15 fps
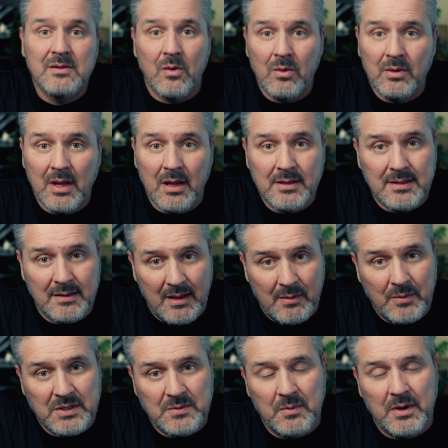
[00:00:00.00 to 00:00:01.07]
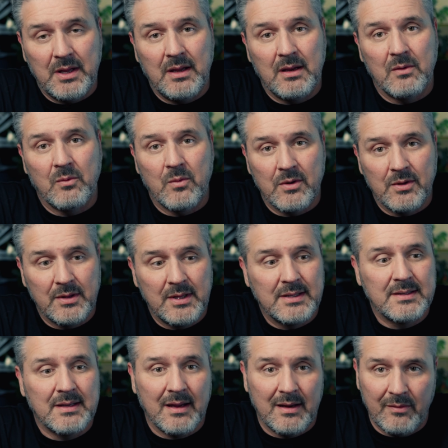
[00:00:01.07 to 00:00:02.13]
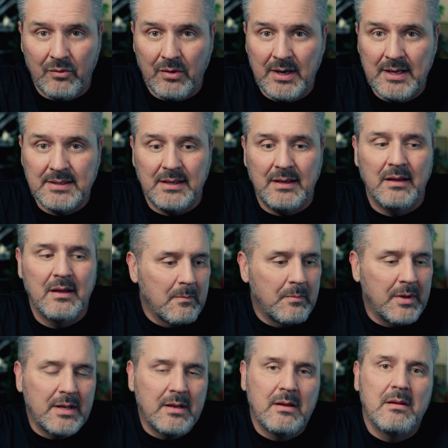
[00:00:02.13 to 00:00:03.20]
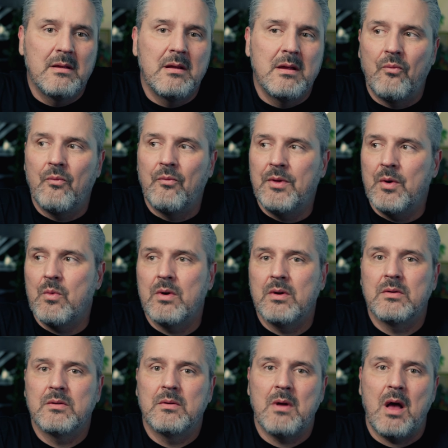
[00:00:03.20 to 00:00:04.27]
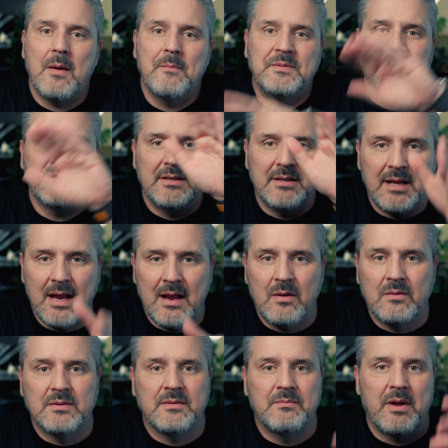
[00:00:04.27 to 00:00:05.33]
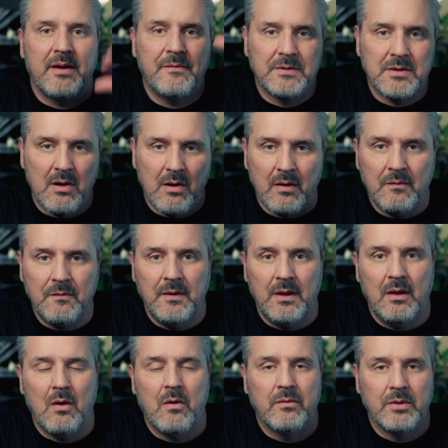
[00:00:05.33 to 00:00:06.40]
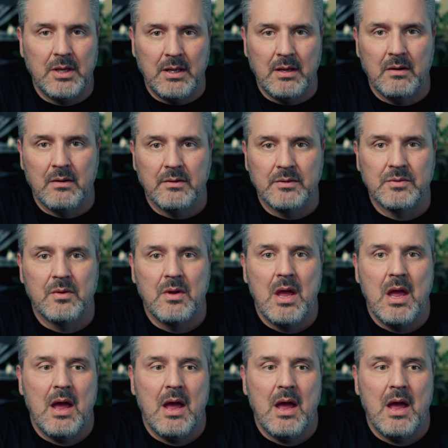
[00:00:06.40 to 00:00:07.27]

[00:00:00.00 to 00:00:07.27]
to hold on to that much money in a world that's kind of crazy. But there were ups and downs in my photography over the years.